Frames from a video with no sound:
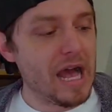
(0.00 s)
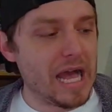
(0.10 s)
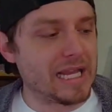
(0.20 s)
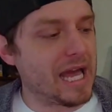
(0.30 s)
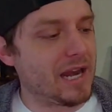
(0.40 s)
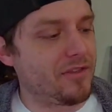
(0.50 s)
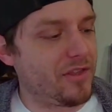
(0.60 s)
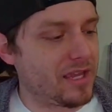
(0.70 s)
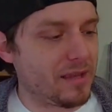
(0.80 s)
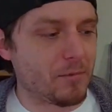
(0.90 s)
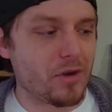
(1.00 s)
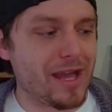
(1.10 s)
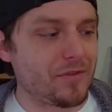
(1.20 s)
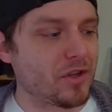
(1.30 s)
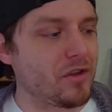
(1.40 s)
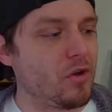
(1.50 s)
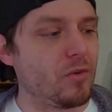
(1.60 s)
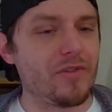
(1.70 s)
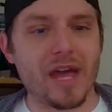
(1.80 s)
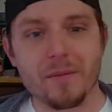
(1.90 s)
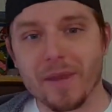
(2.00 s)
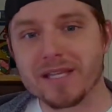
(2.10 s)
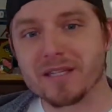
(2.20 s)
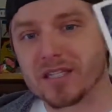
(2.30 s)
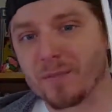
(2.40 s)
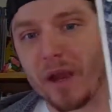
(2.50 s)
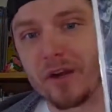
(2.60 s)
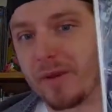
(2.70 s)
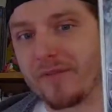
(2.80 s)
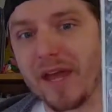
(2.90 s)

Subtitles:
I got to think I'm going to have to go with that Amazing Spider-Man.